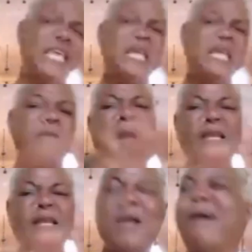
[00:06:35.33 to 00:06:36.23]

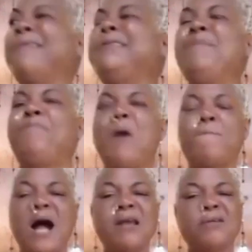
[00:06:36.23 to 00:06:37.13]
Anything bad in me I go
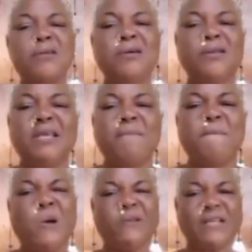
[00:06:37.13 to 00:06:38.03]
dip up and down on
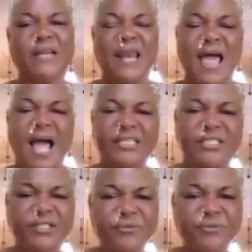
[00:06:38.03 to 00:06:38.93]
dirty blood
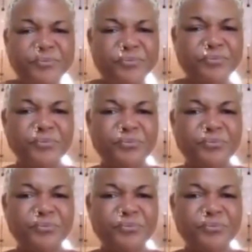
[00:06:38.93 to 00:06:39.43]
clot.